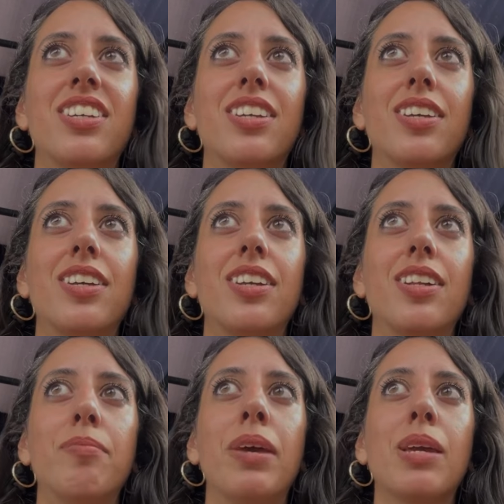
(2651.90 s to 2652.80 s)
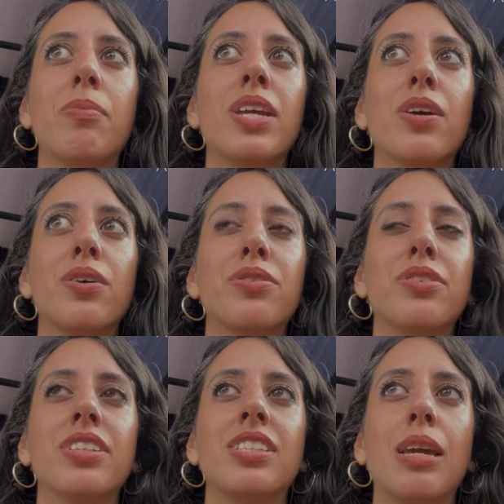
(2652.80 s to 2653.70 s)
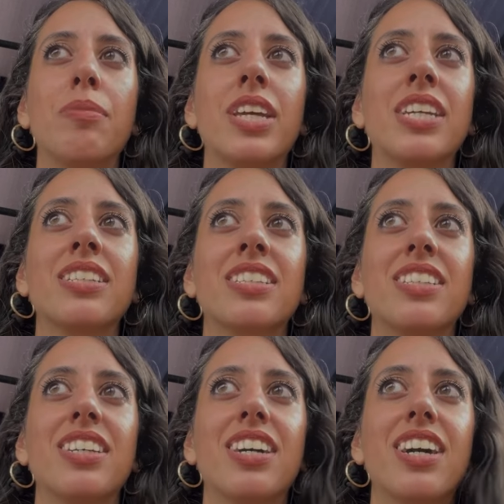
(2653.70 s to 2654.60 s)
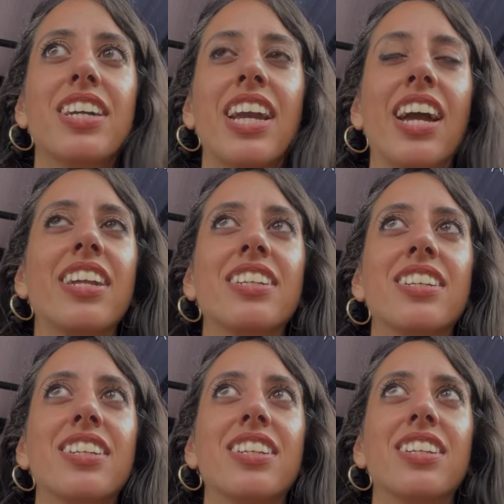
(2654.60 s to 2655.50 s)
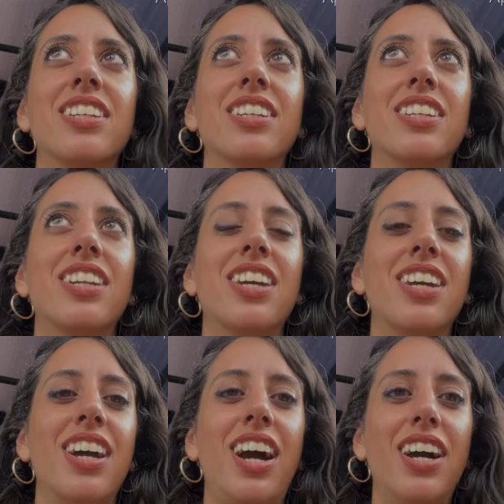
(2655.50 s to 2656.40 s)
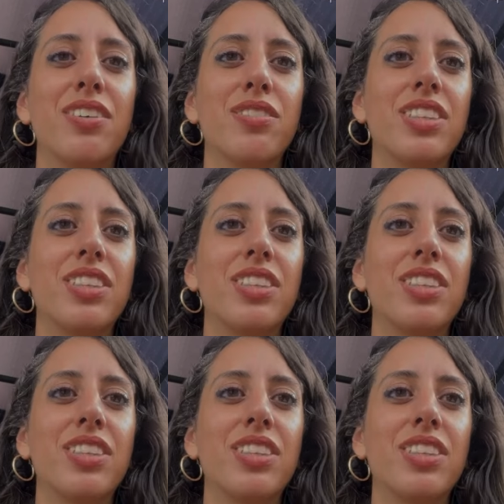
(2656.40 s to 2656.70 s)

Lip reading: make me go through the same things again, I don't think